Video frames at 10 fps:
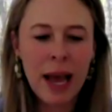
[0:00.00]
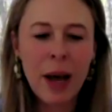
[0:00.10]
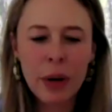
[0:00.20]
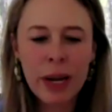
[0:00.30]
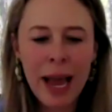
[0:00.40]

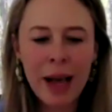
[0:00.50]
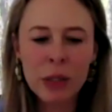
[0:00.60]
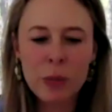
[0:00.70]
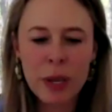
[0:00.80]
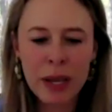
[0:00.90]
How are
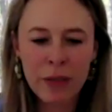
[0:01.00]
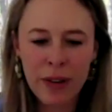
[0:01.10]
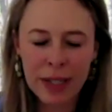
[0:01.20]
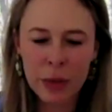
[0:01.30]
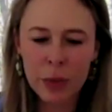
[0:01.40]
cows being
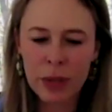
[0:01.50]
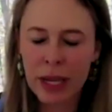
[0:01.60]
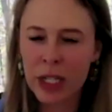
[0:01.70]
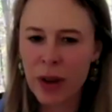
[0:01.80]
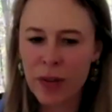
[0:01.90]
infected with
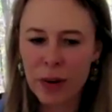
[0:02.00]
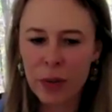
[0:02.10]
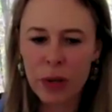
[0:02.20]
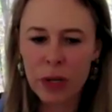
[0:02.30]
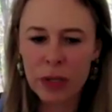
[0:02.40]

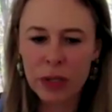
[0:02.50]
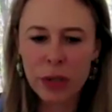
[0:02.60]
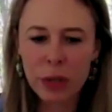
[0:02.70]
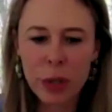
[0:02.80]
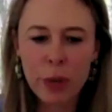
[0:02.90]
H5N1?
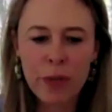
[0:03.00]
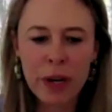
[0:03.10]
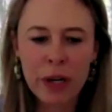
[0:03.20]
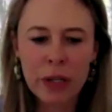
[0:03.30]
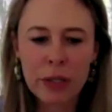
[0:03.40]
Do you know if
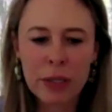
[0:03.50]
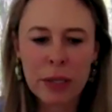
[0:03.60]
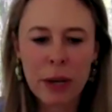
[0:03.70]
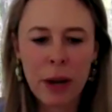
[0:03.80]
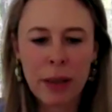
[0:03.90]

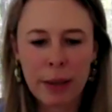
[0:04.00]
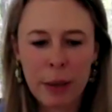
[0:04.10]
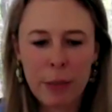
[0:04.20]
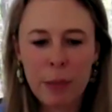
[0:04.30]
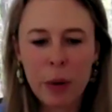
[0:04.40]
there's like
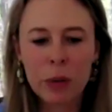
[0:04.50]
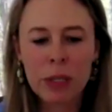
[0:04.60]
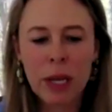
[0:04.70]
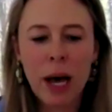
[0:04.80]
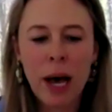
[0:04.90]
a
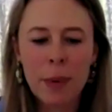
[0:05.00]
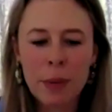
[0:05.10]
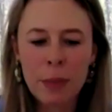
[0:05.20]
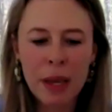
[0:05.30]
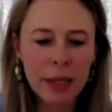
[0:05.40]
most
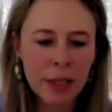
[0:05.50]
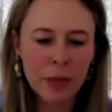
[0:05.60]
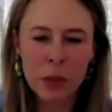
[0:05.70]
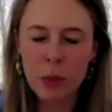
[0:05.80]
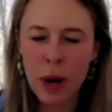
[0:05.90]
common means
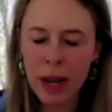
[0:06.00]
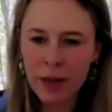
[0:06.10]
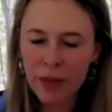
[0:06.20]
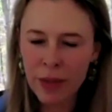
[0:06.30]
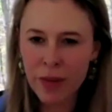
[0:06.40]
of
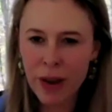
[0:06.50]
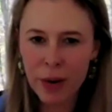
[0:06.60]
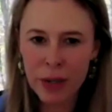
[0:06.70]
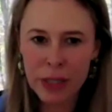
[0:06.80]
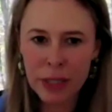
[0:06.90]
spreading the
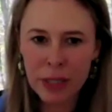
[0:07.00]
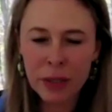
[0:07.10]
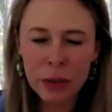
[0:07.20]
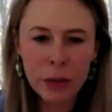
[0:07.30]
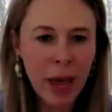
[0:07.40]
virus
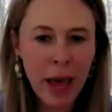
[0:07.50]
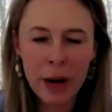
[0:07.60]
to